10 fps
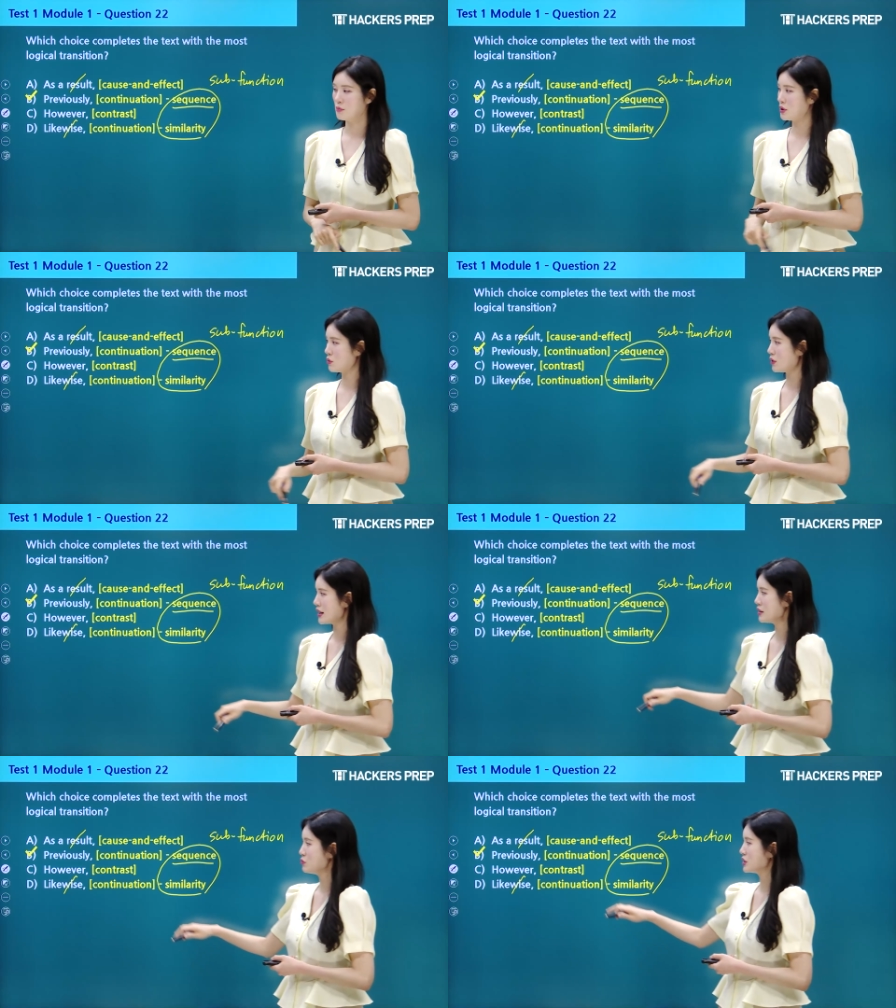But
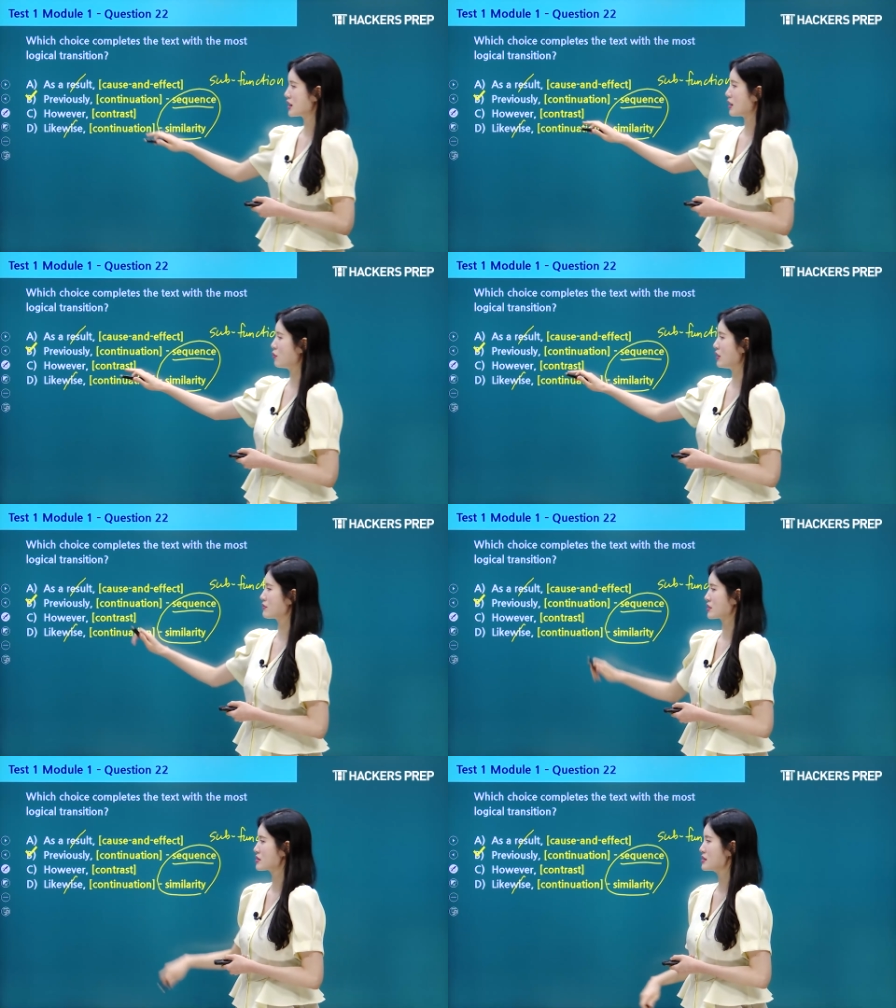why would
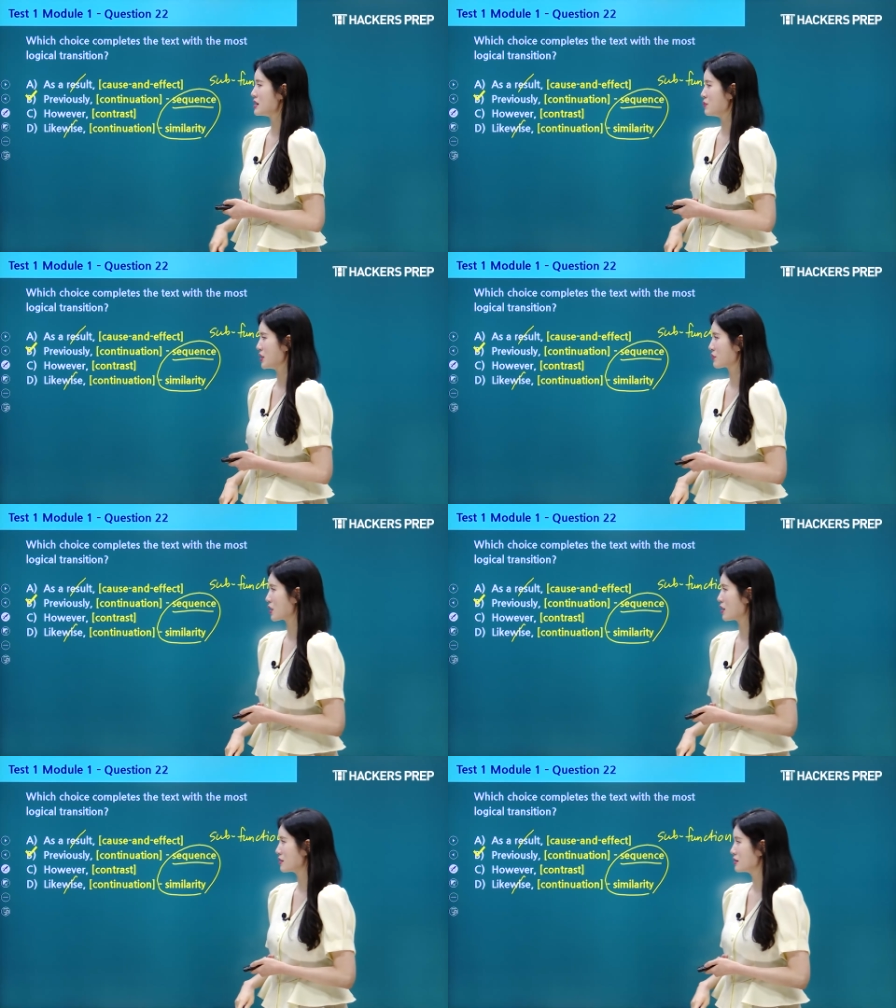however C be
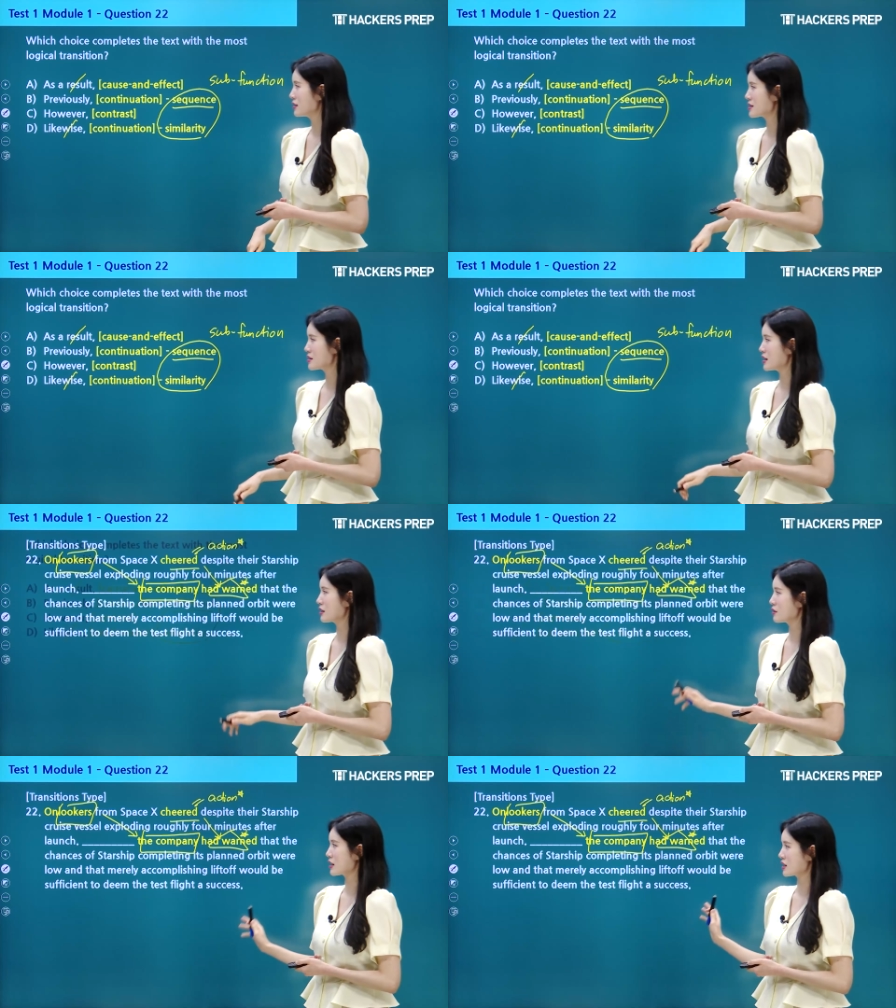wrong? Let's take a
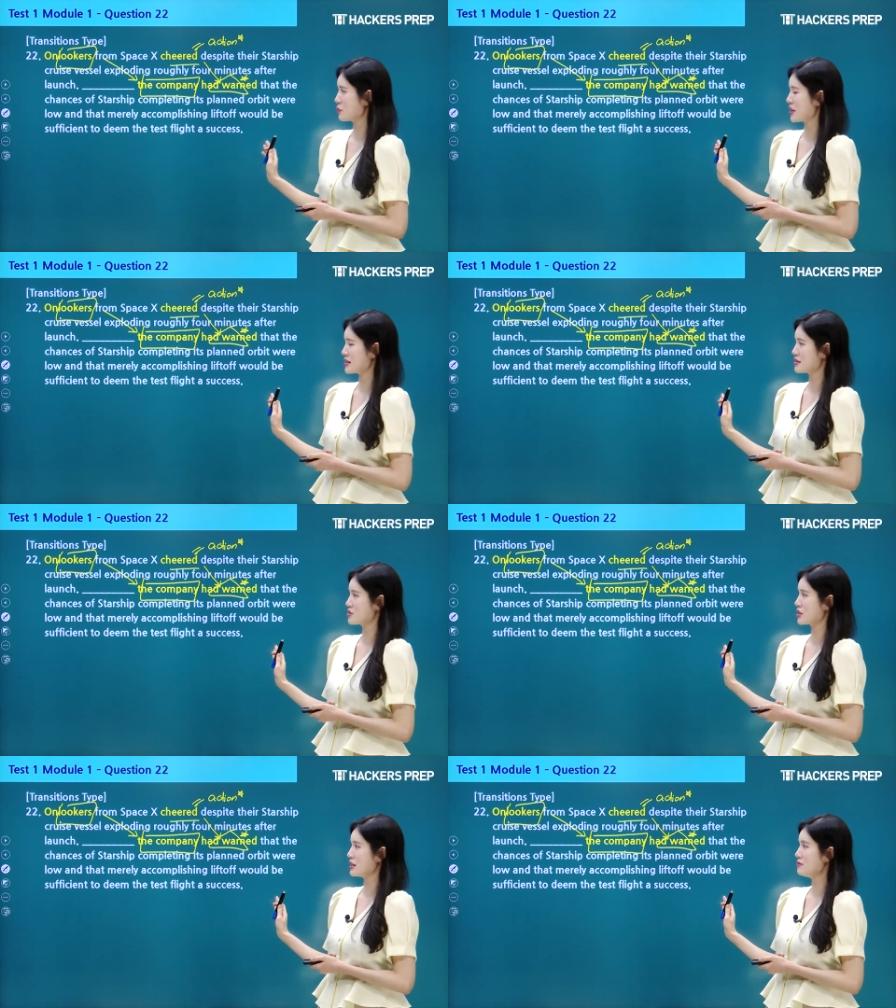look at the passage
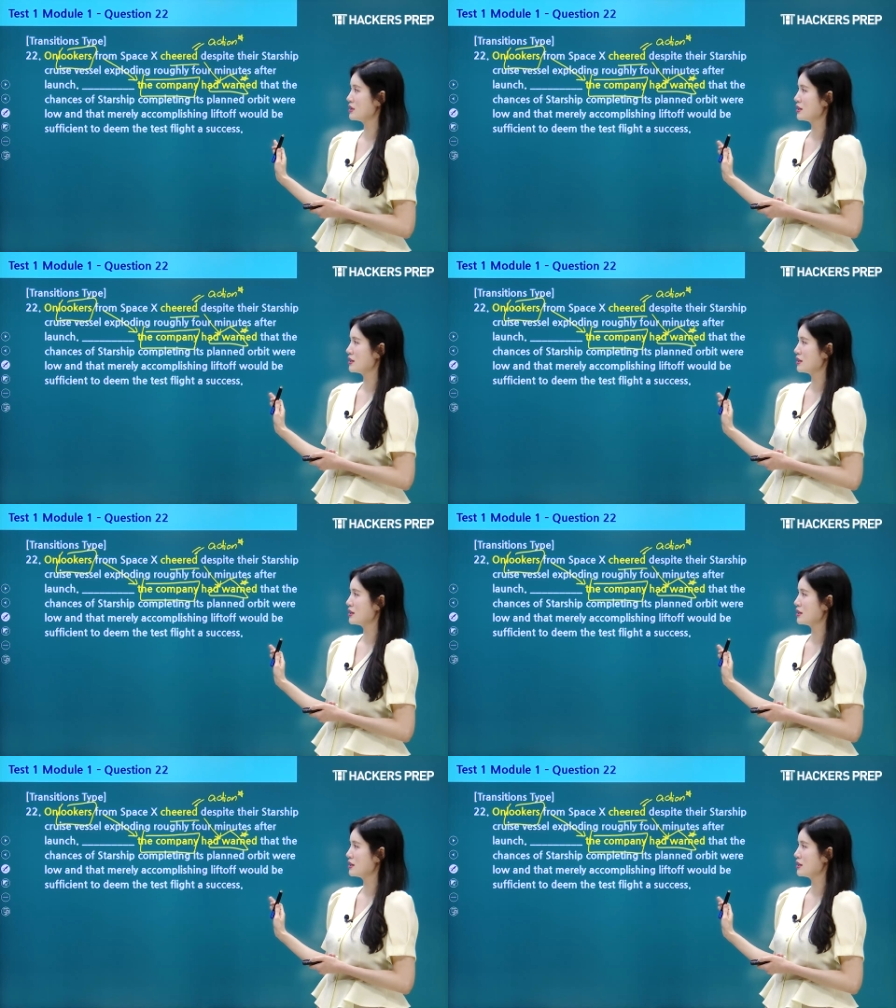again.